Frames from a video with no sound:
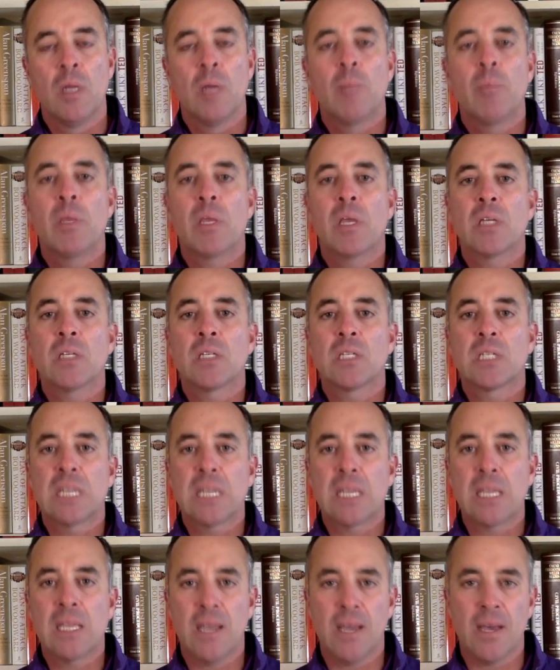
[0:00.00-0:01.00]
because
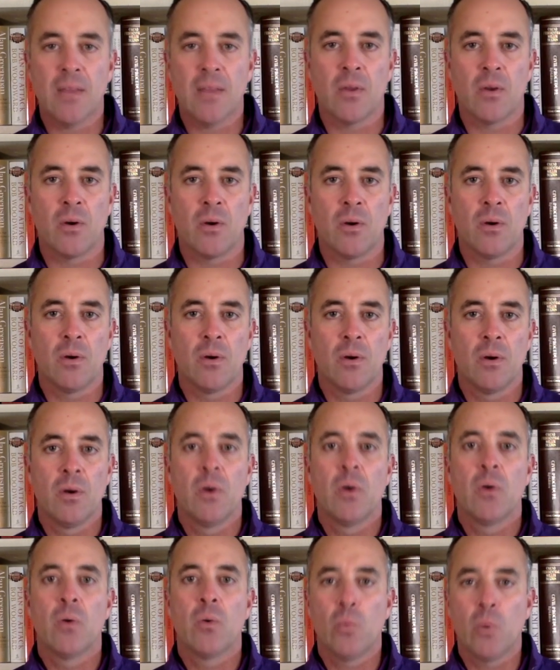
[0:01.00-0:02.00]
together
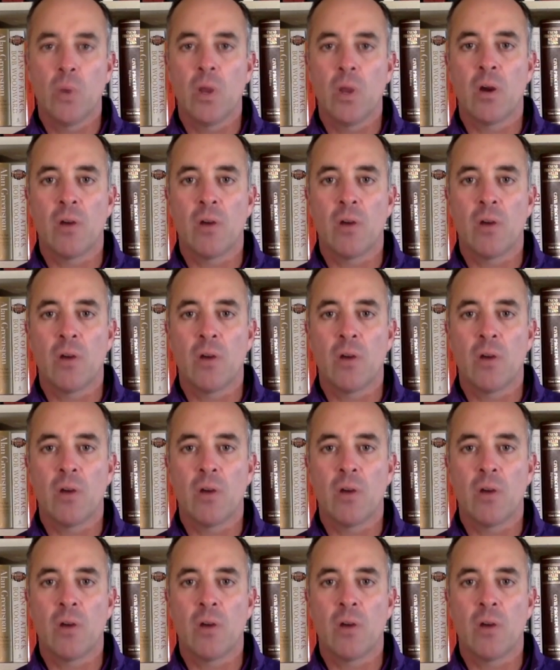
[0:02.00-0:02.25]
we are